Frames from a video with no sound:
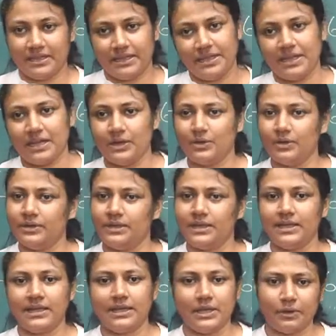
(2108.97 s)
In Anukunte,
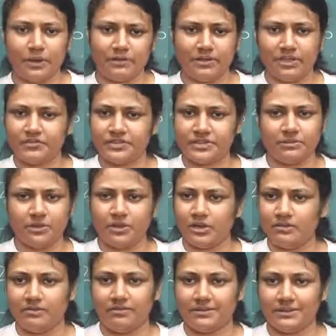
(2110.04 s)
he could have left him gone
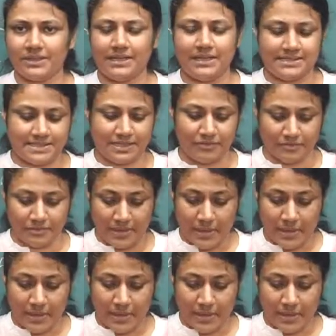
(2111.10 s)
then itself.